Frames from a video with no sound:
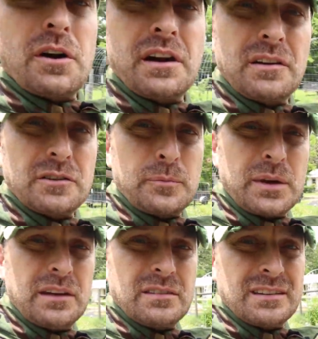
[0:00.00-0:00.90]
English
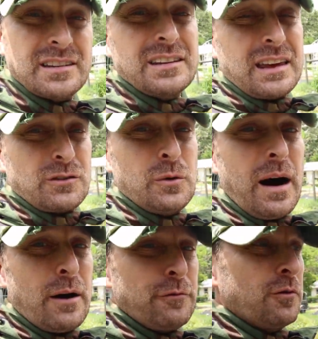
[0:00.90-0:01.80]
peas. It did get too
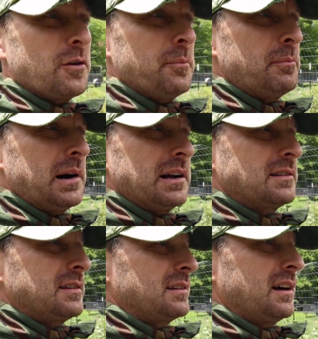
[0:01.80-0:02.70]
hot for them,
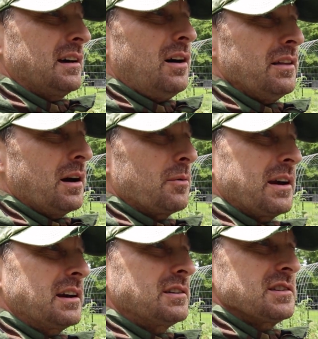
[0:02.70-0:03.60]
but uh, all that
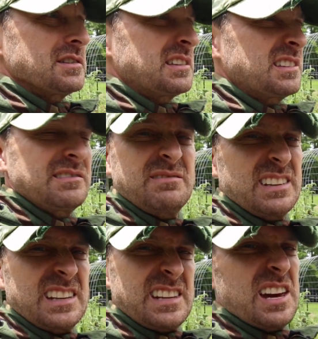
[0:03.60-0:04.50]
rain just
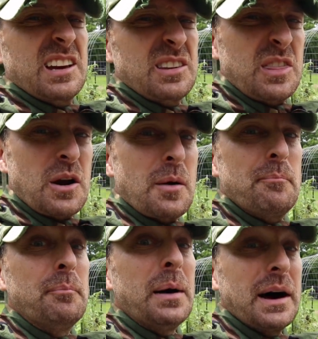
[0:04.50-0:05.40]
Kick their
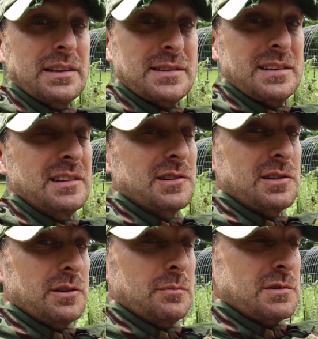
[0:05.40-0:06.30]
butts in
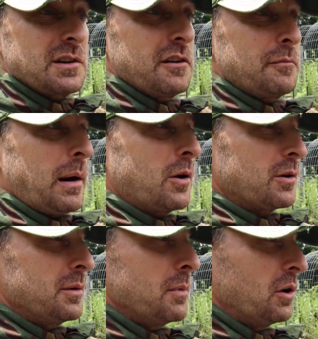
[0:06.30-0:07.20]
terms of
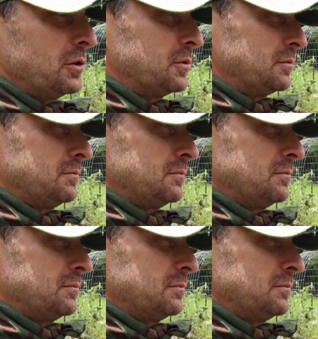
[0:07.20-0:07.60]
powdery mildew.